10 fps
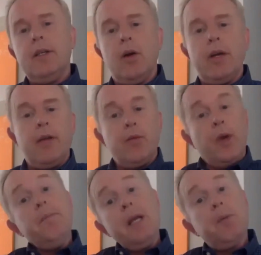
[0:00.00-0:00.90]
you know, kind of
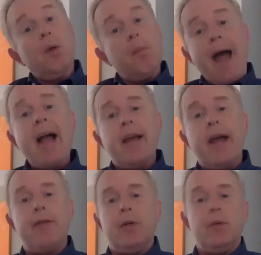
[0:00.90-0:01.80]
win people back
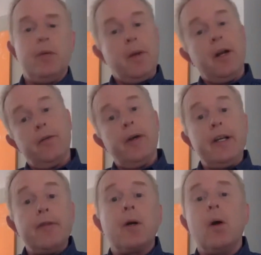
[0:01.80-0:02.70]
after what's been a very
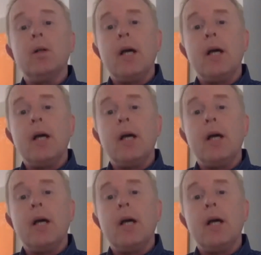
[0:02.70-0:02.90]
difficult